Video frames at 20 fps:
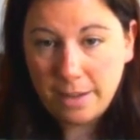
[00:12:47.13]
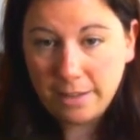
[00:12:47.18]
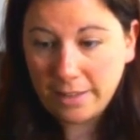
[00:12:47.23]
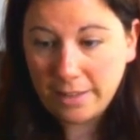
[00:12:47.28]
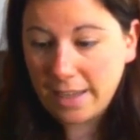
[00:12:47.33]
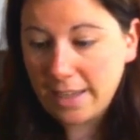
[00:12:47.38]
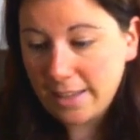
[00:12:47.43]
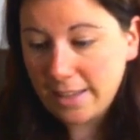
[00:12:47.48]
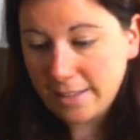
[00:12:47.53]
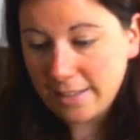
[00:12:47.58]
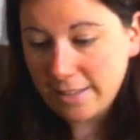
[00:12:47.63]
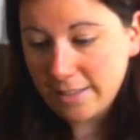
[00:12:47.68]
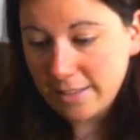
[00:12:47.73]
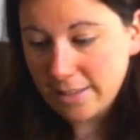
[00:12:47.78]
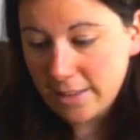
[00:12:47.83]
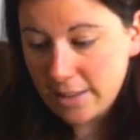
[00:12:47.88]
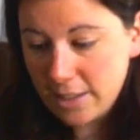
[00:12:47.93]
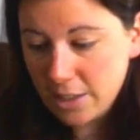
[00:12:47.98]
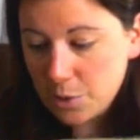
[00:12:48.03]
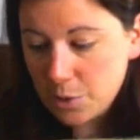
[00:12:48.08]
And like
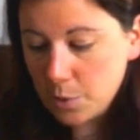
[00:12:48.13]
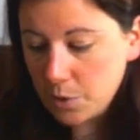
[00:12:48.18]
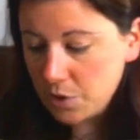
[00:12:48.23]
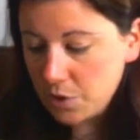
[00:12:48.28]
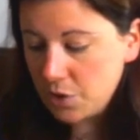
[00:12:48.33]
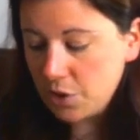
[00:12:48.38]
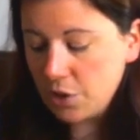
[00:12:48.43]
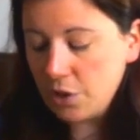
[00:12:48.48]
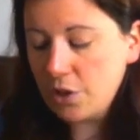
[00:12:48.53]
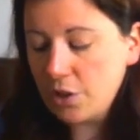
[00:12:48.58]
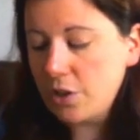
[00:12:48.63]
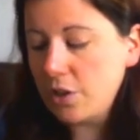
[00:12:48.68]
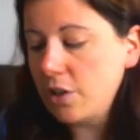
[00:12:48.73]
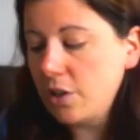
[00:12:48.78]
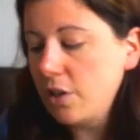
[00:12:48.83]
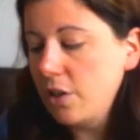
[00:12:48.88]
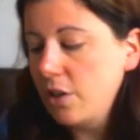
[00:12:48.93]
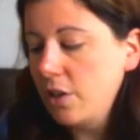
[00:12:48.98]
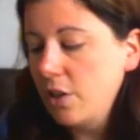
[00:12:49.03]
this one took